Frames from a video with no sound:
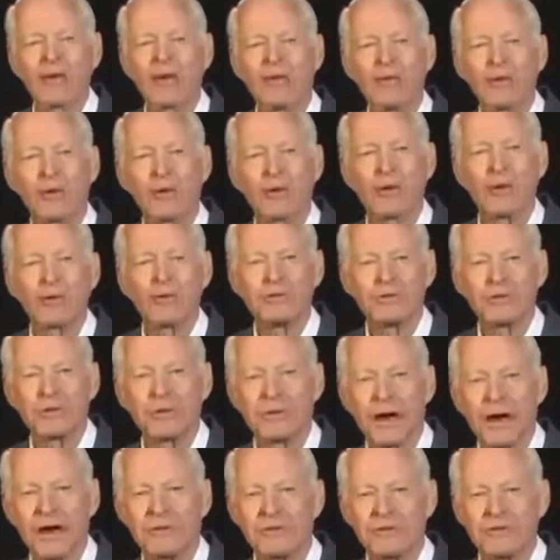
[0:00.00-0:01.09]
And in the course of
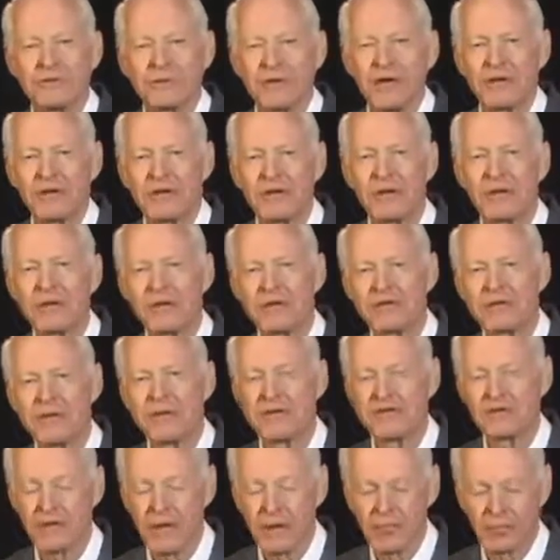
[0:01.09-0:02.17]
the conversation, he
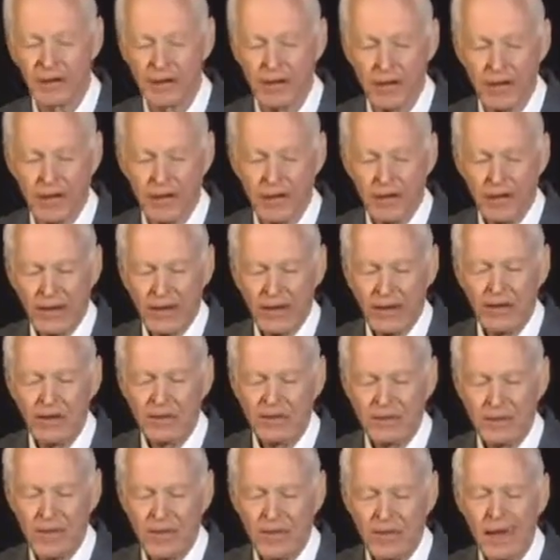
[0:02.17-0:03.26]
said something.
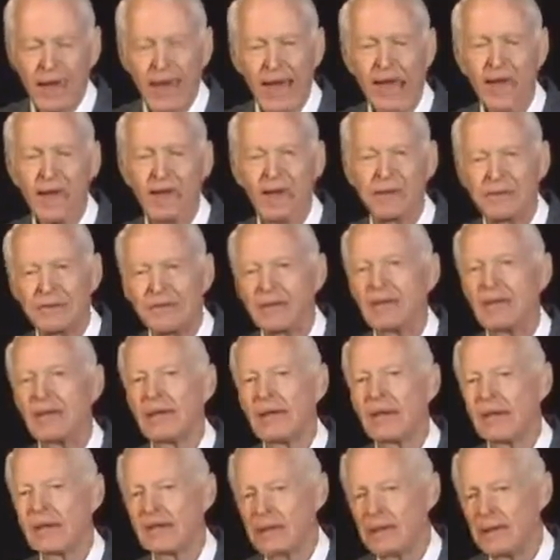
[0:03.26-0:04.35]
He said,
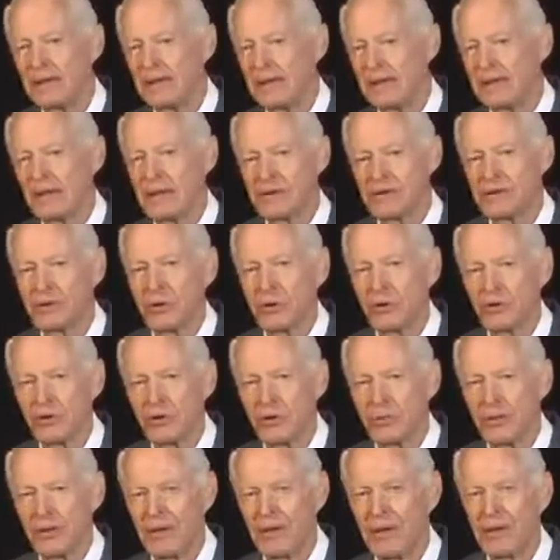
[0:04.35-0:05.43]
AT&T is going
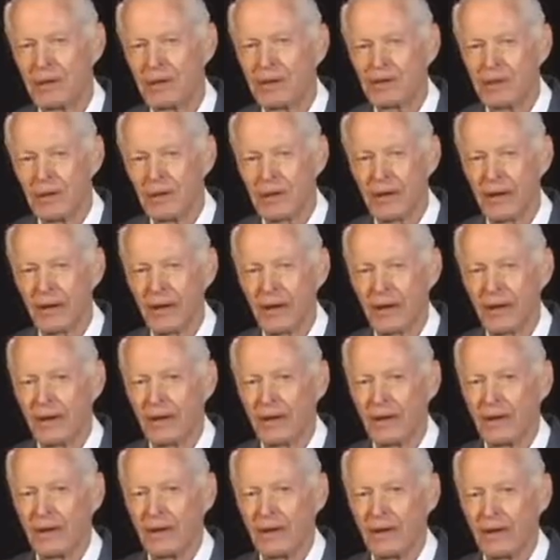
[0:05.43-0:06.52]
to be
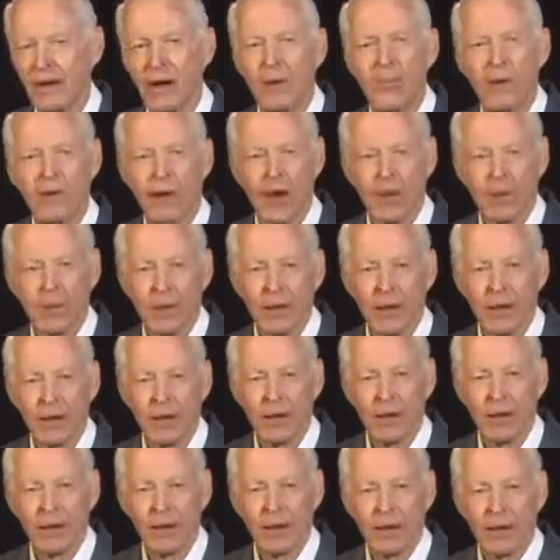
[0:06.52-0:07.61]
declared a monopoly.
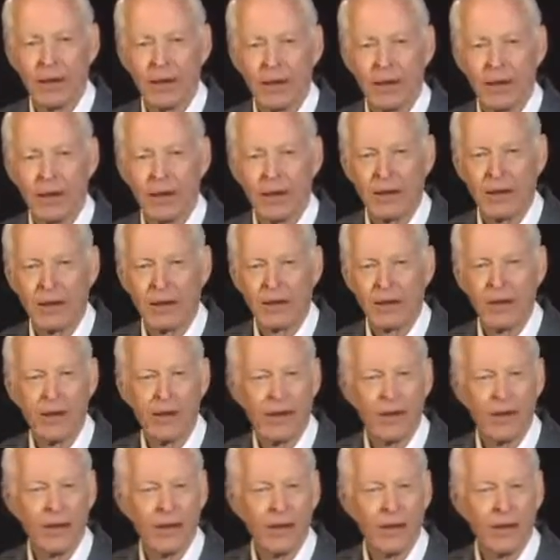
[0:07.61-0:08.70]

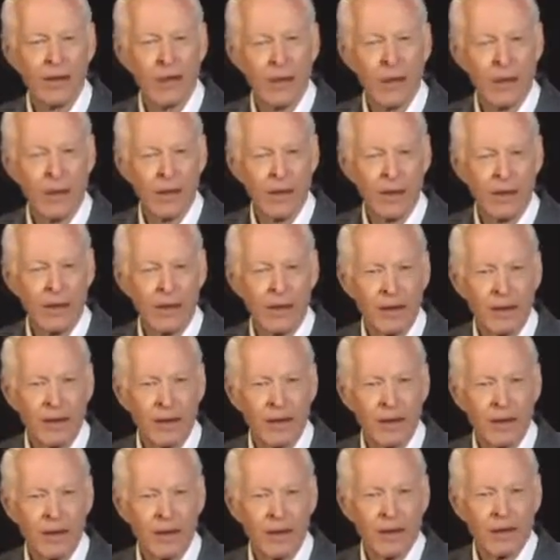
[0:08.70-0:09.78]
And wait a minute.
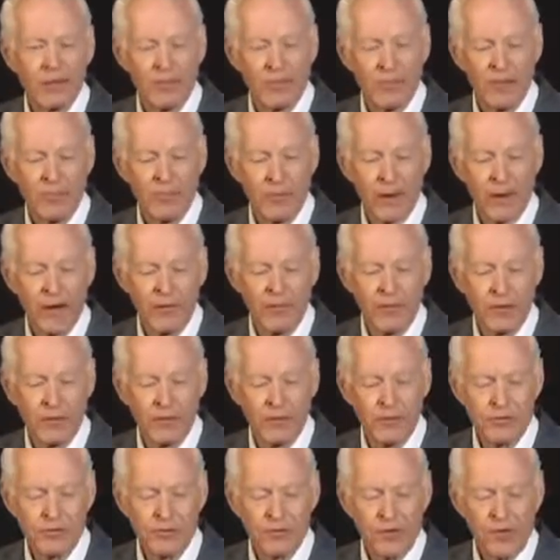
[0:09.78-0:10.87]
Now, think back,
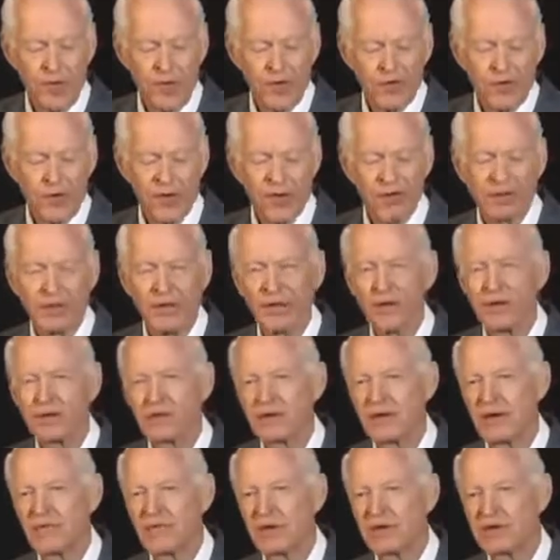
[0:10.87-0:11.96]
folks.
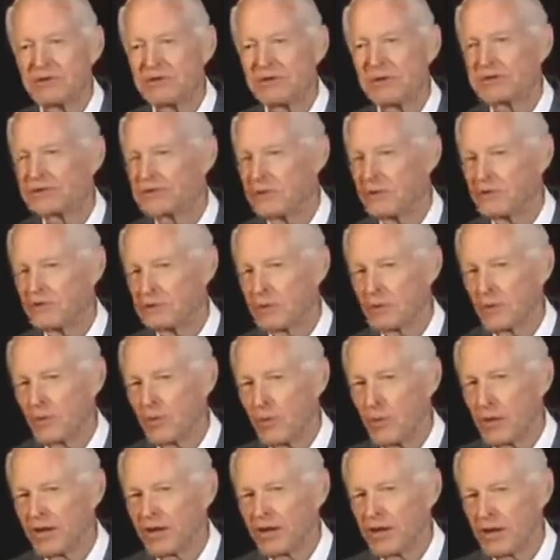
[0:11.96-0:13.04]
1976, there was
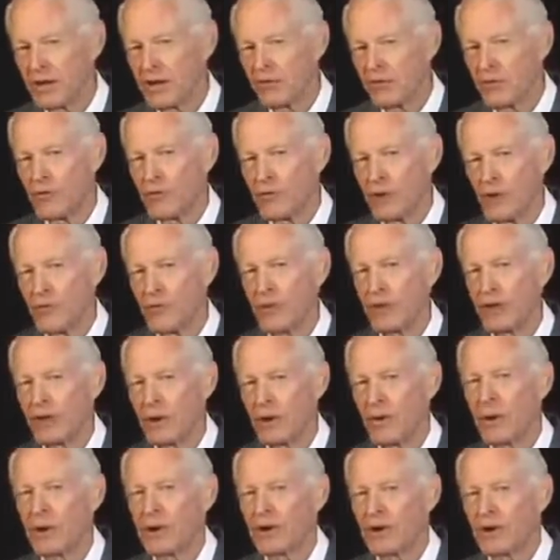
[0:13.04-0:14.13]
only one telephone company
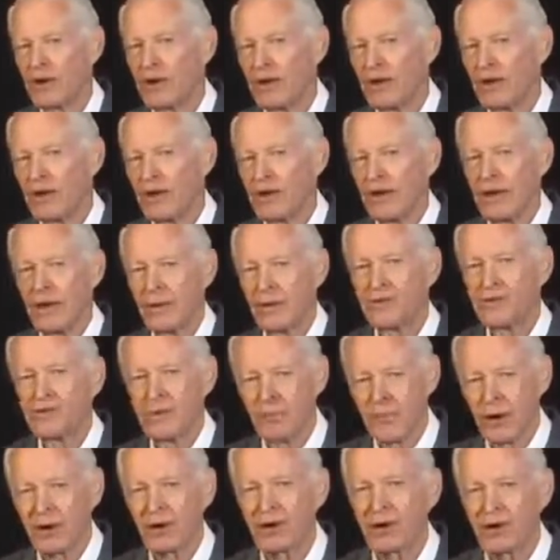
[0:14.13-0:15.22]
in America. It
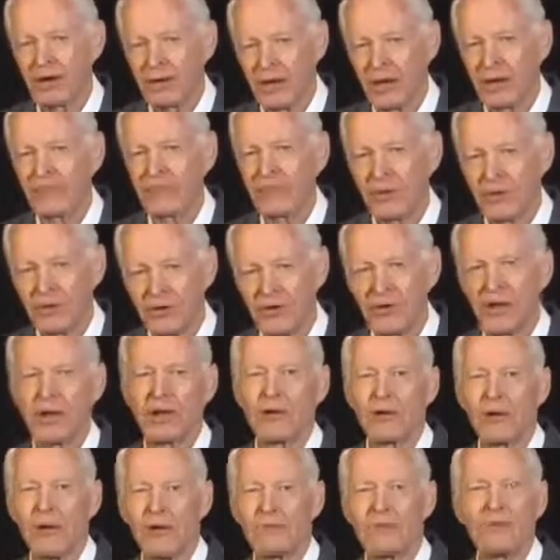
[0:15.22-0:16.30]
was American Telephone and
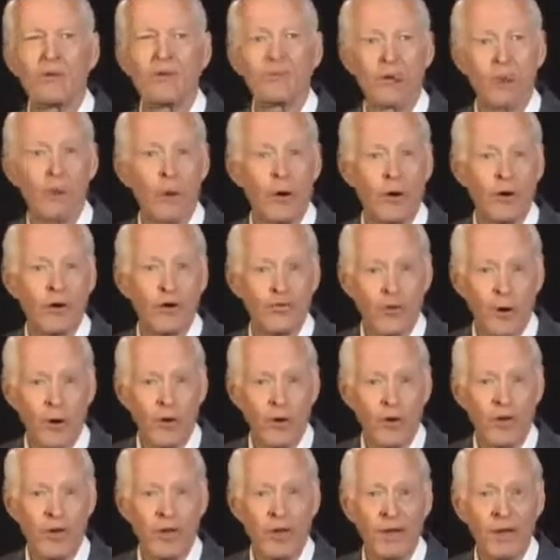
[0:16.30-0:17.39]
Telegraph. If you wanted a
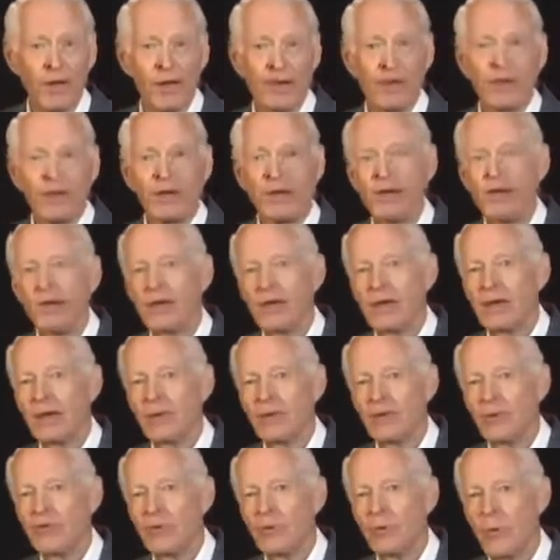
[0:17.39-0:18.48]
phone,
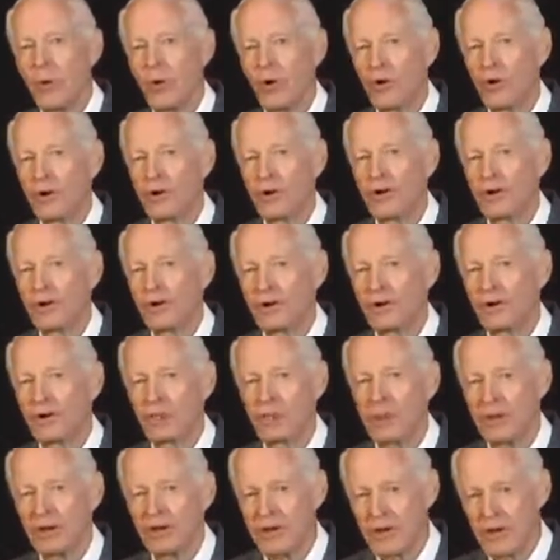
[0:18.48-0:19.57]
if you wanted
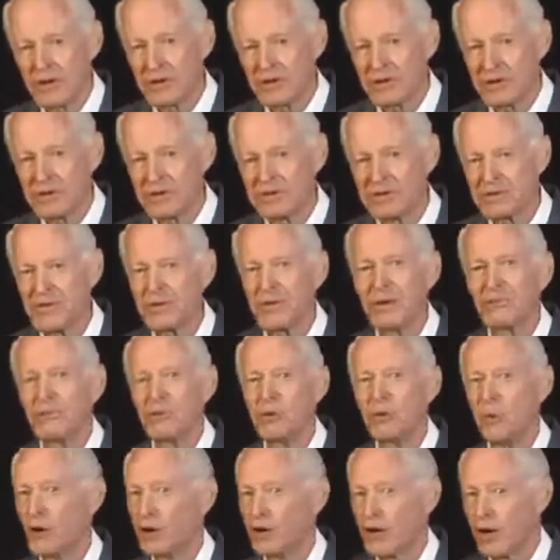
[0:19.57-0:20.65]
communications,
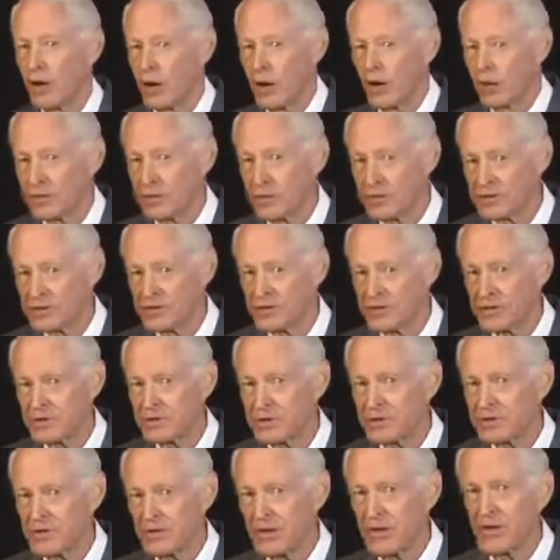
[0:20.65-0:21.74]
if you wanted long
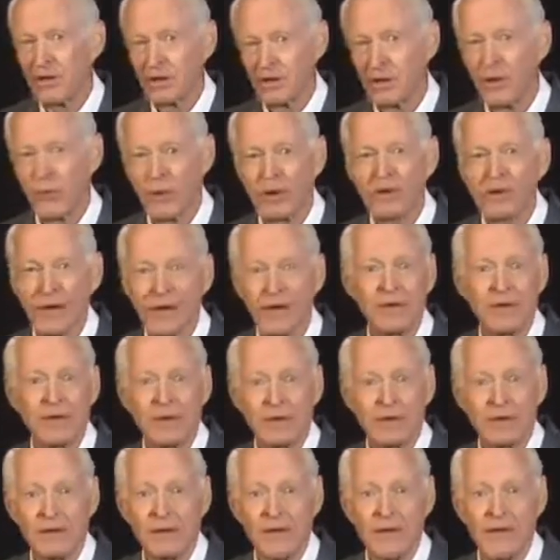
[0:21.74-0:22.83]
distance, you went to
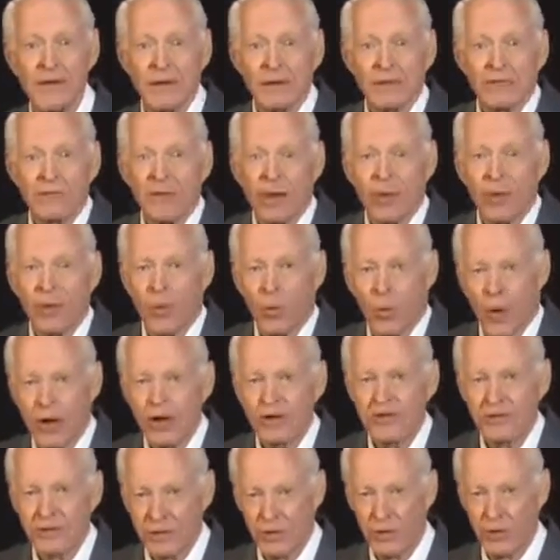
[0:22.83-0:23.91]
AT&T. There
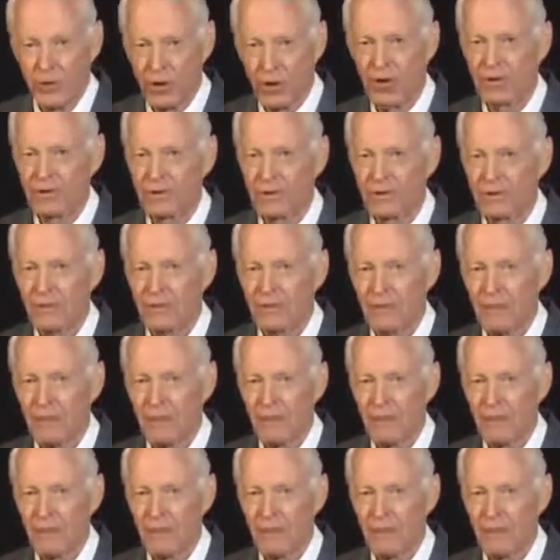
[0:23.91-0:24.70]
was no other.